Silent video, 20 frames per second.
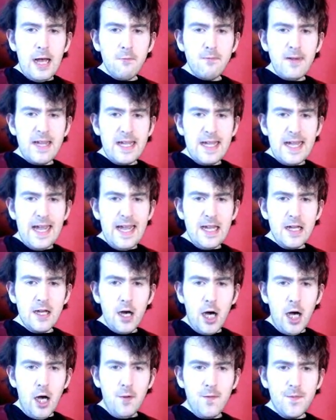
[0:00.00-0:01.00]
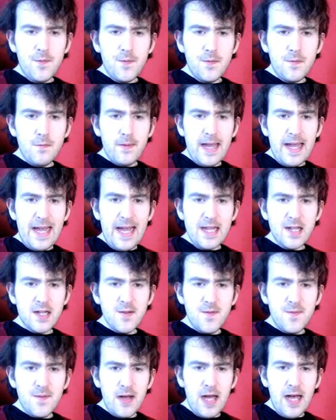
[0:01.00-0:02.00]
we kick off with
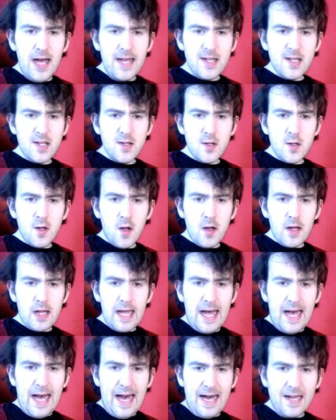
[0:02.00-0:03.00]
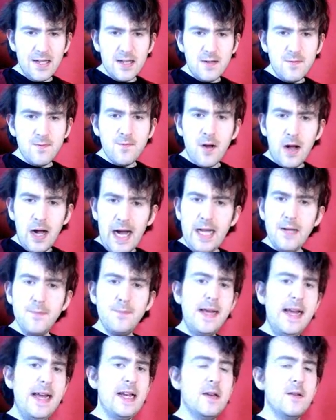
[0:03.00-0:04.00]
the first look at the ride
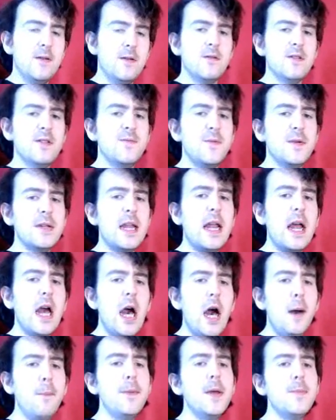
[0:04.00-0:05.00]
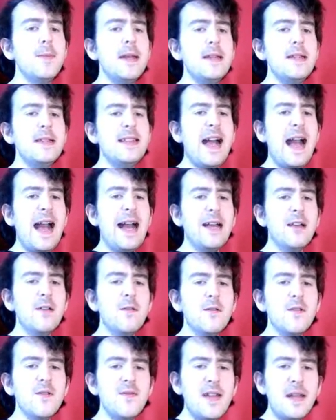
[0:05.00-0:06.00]
vehicles for the upcoming
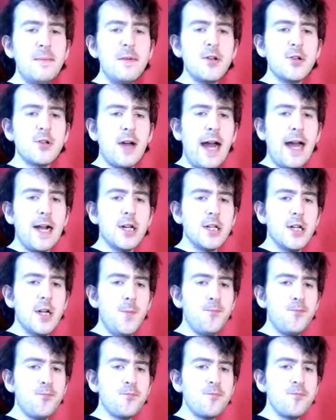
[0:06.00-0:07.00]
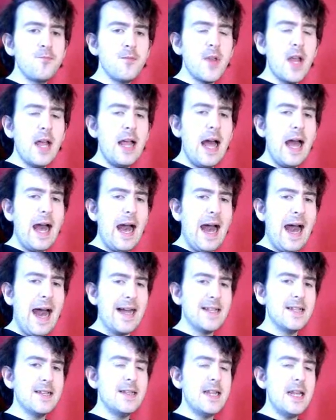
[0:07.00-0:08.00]
Tangled theme attraction
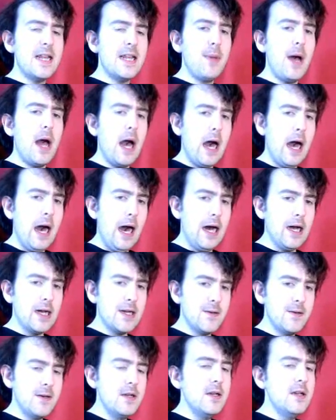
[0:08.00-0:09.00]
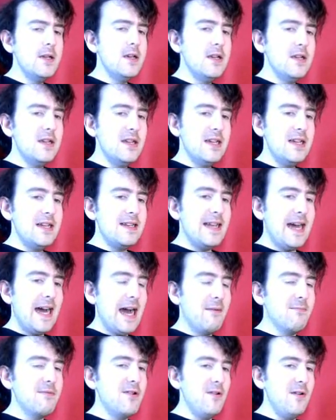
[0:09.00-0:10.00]
at the park.
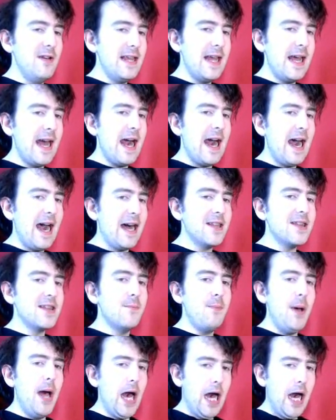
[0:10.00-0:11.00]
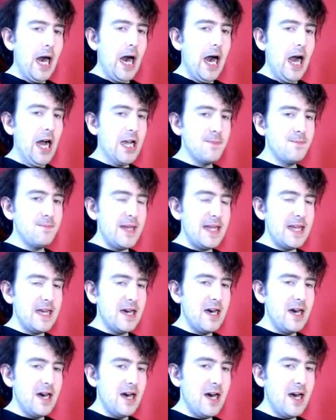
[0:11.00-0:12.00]
Now, I'm calling it at the park
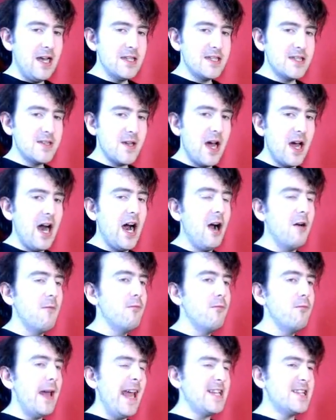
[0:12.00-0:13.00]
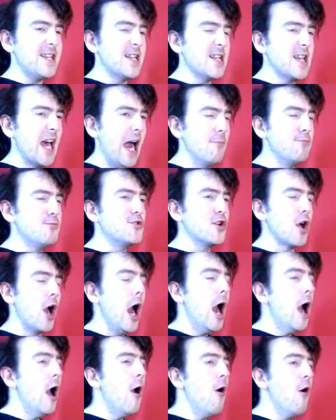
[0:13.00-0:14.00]
because our wish has come
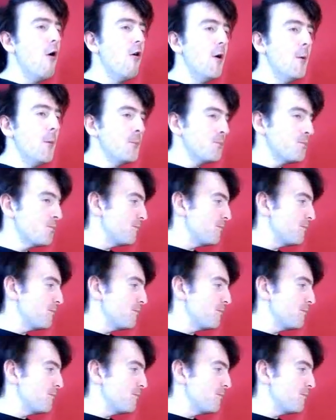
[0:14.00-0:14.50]
true!